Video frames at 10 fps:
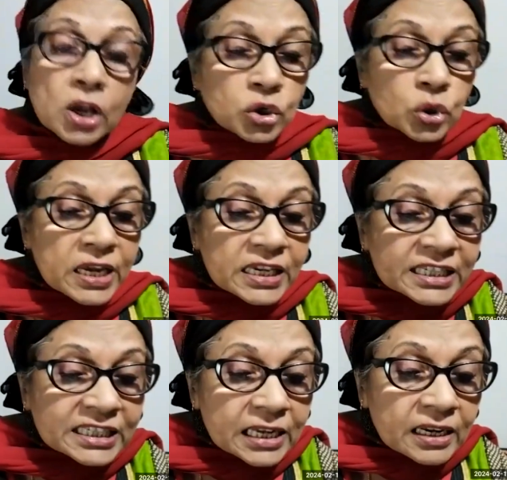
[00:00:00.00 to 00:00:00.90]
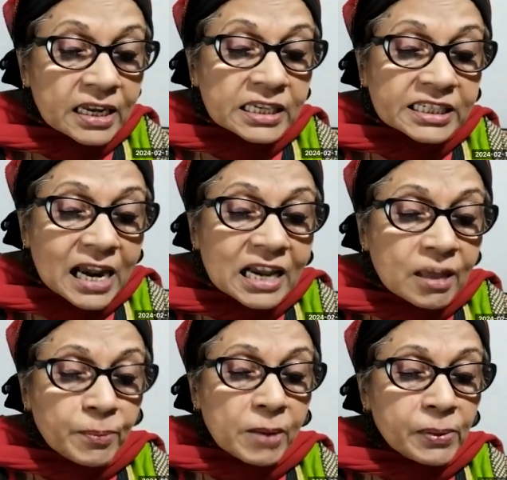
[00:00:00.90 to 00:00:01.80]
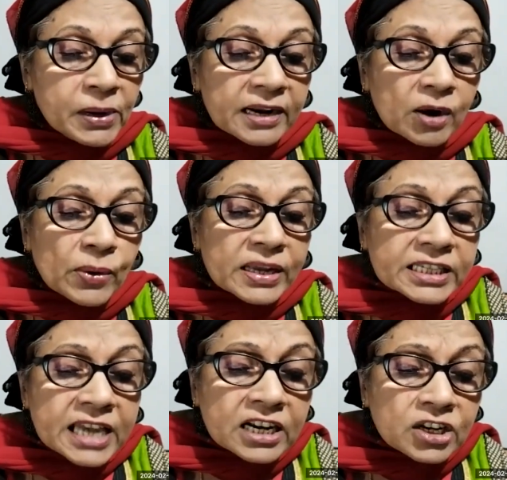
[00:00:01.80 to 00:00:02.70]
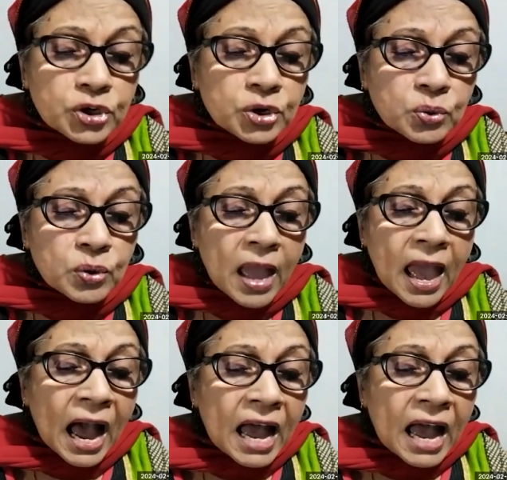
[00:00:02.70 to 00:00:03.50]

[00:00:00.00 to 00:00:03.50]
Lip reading: So he's telling the people around, I say to you,